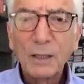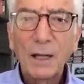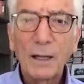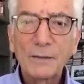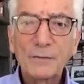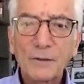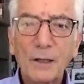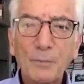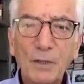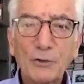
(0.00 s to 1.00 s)
and
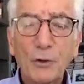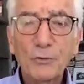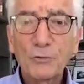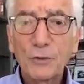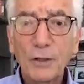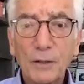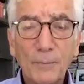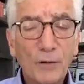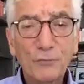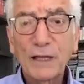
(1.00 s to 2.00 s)
because of